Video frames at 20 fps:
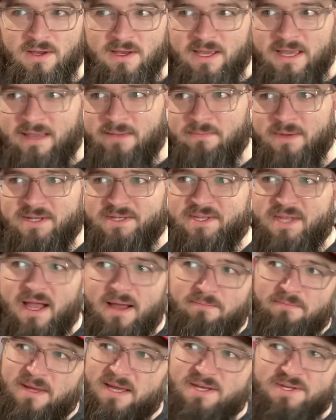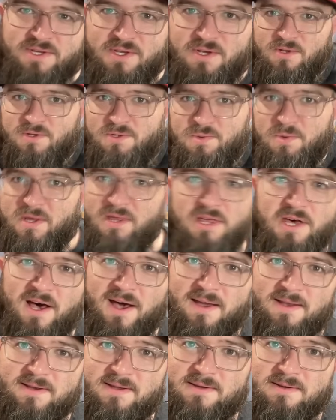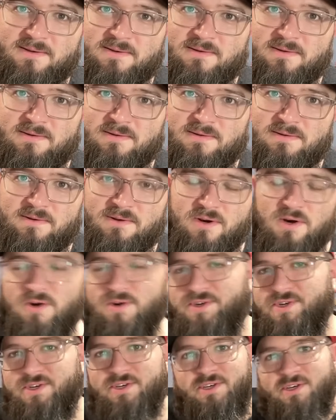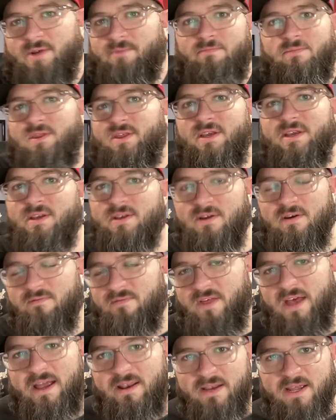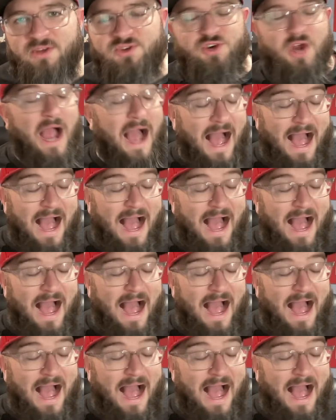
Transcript: He must not be as as we thought, or something of that nature.